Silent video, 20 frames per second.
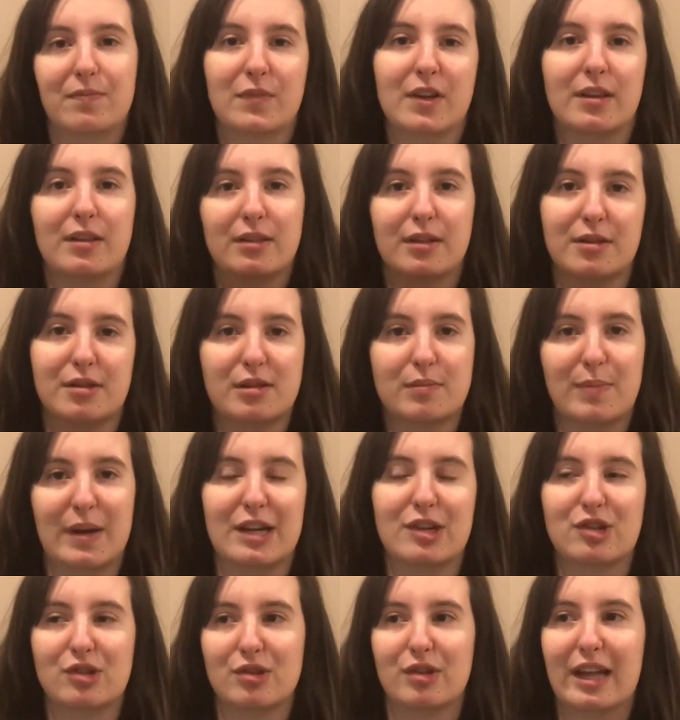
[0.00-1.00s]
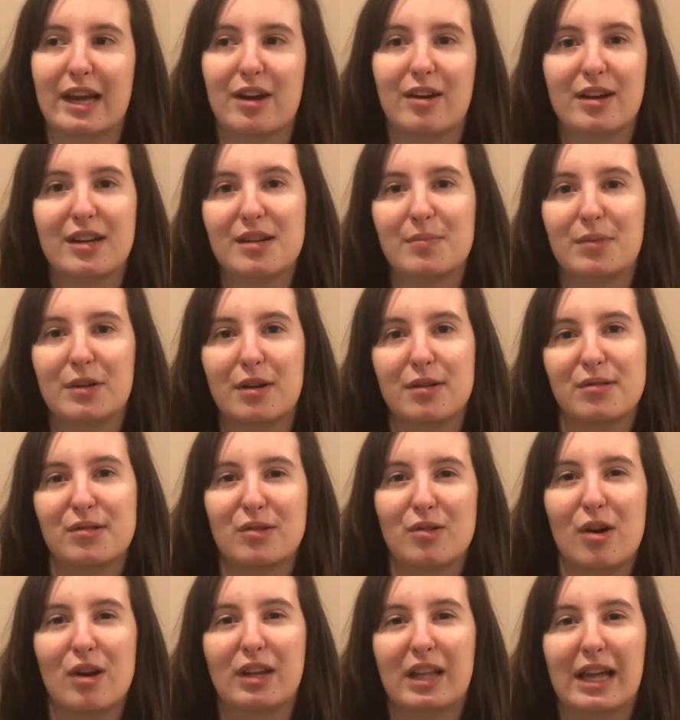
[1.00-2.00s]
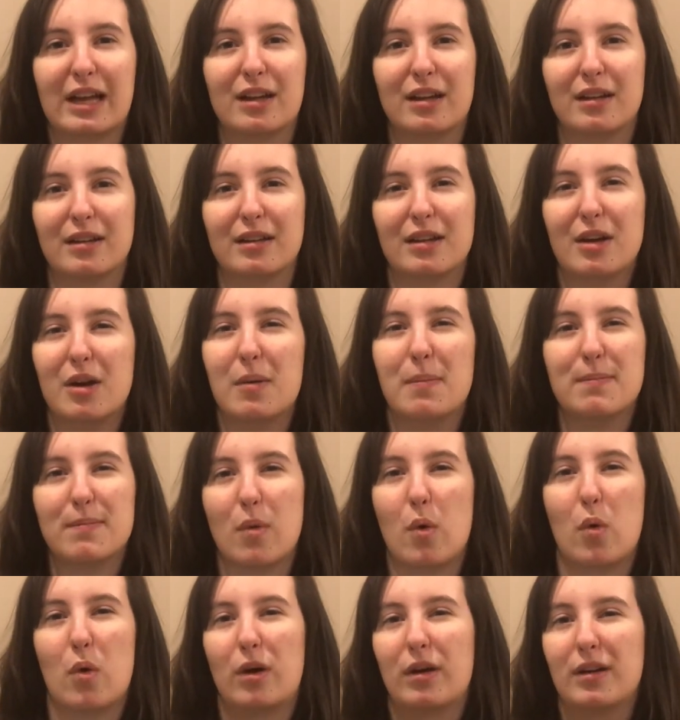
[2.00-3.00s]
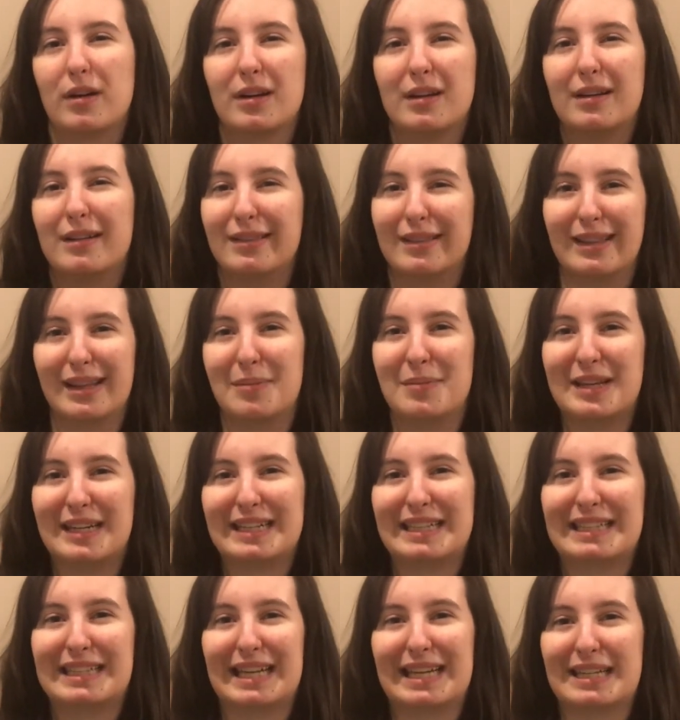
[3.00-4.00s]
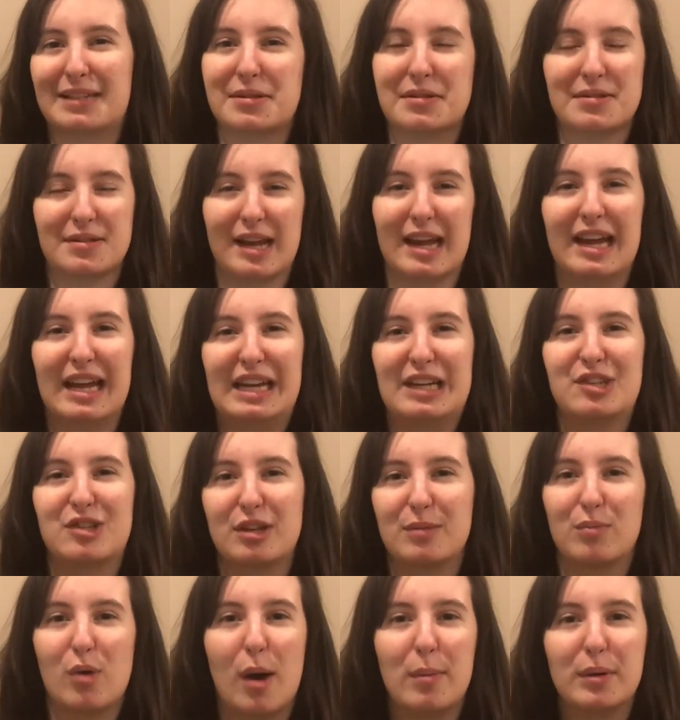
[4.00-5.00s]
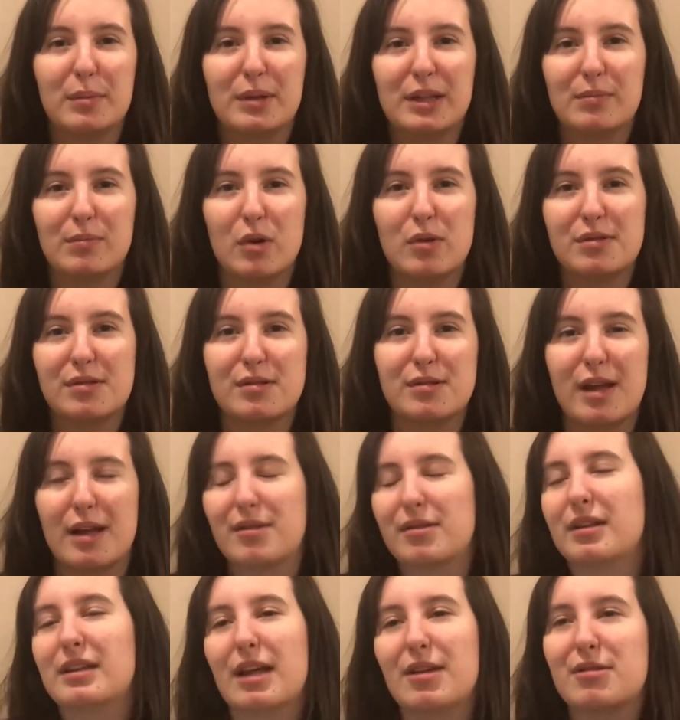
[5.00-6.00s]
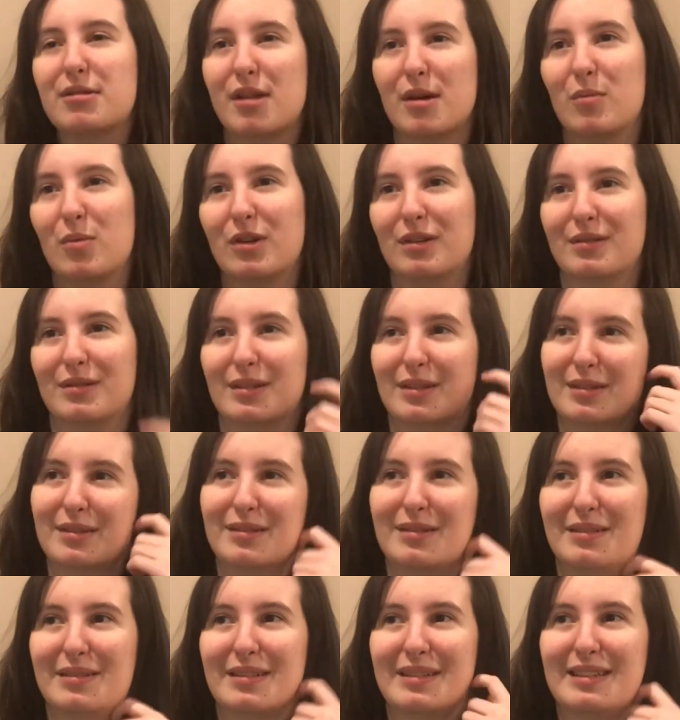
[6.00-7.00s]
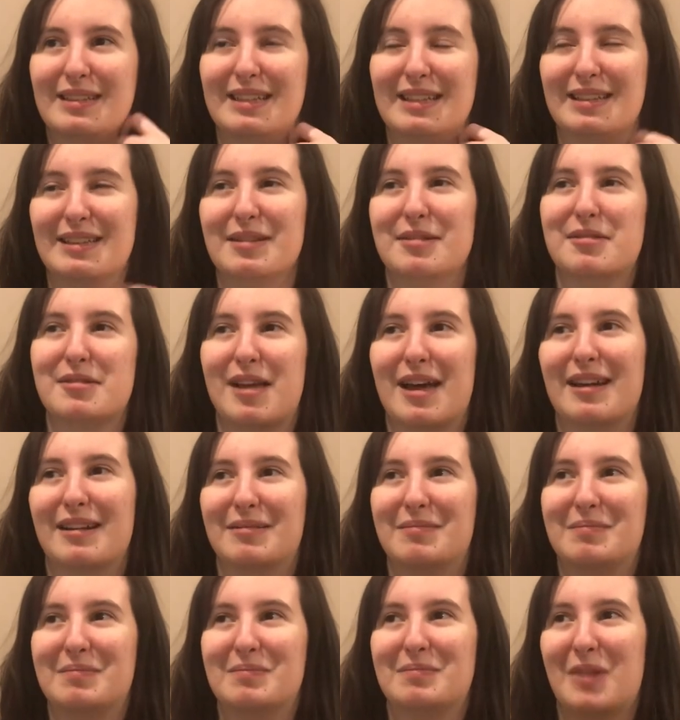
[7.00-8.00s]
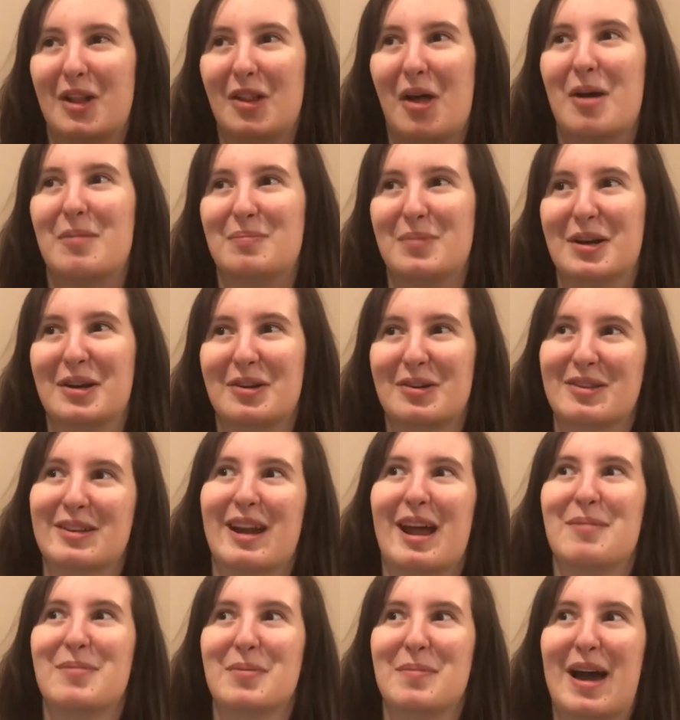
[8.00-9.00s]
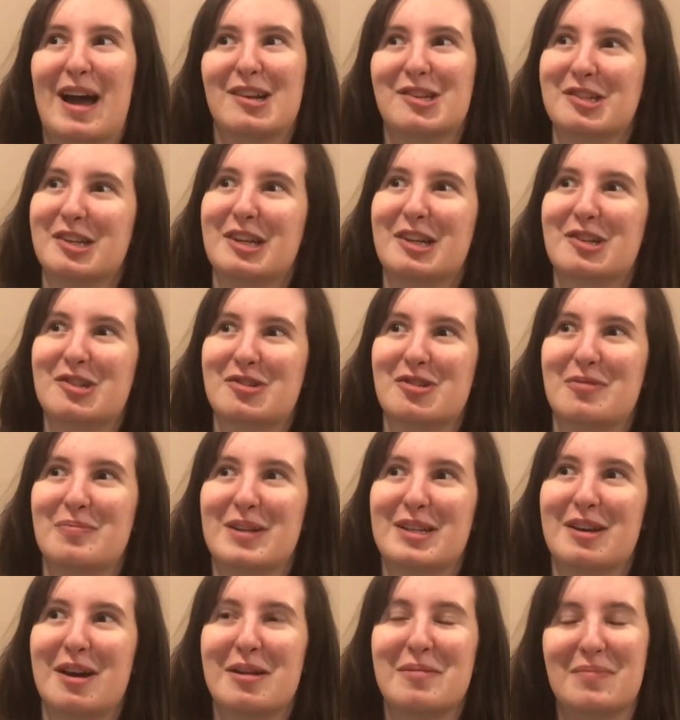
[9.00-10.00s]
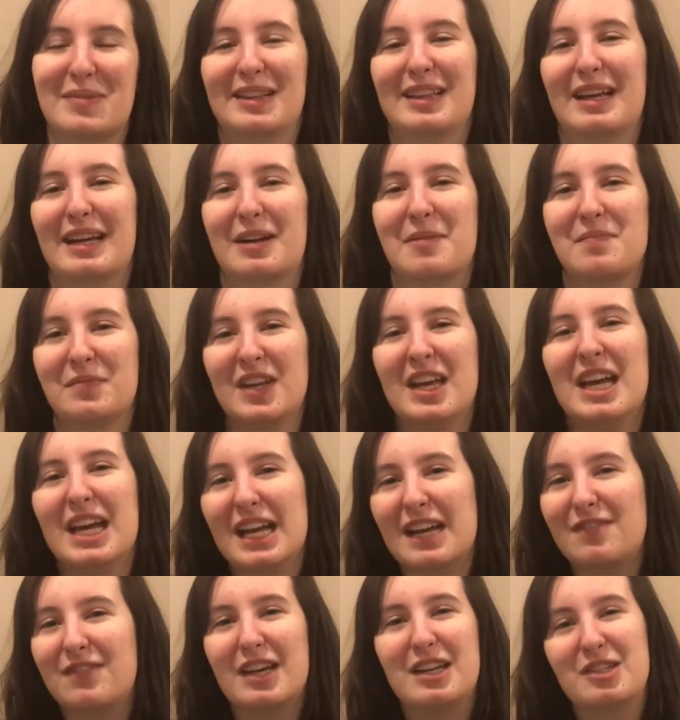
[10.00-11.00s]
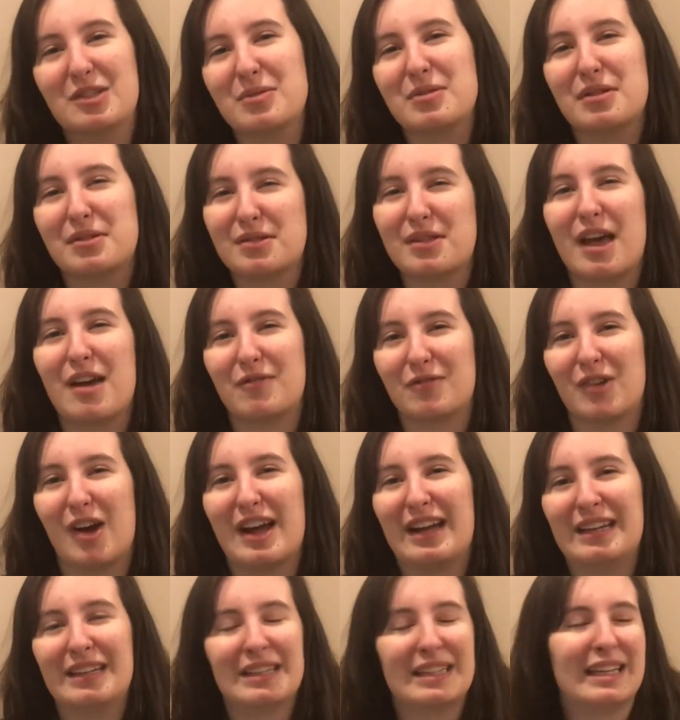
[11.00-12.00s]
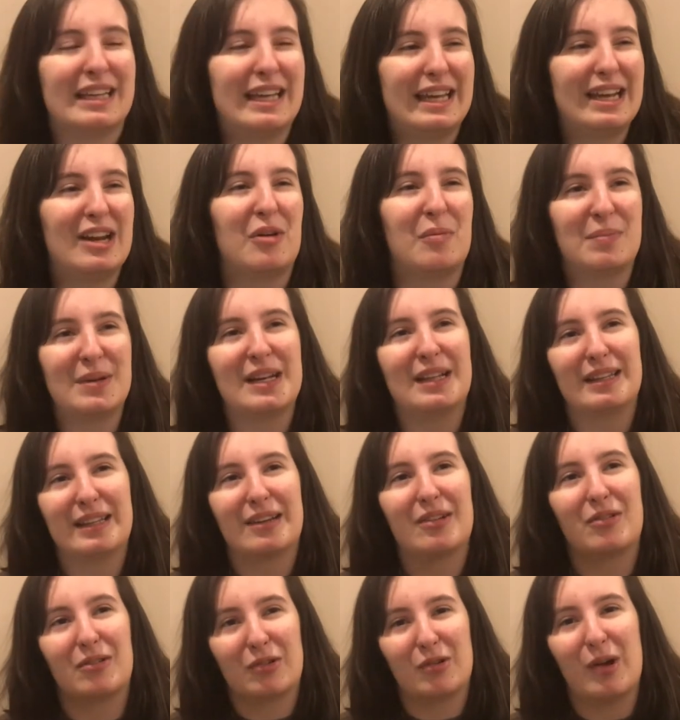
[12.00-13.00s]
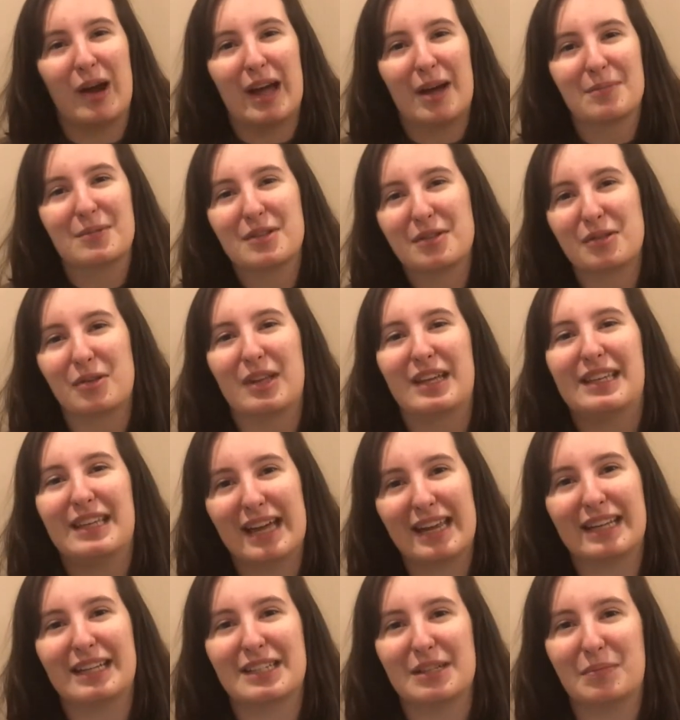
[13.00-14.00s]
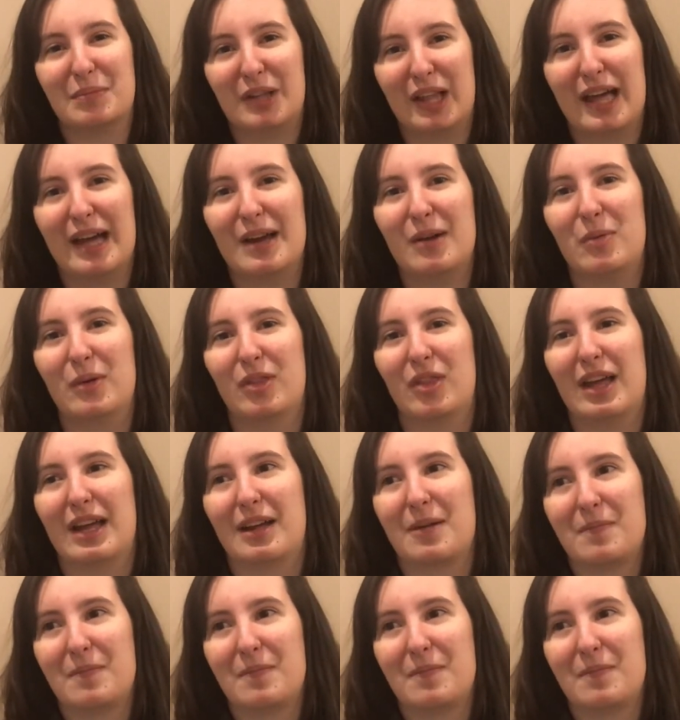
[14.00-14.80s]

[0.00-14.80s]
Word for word: the spatial area because you're on like a more limited like stage than probably most sets unless someone did the set a lot bigger than I'm imagining it should be done, but like if they do the set right, it'll be a little cramped, so like getting to play with like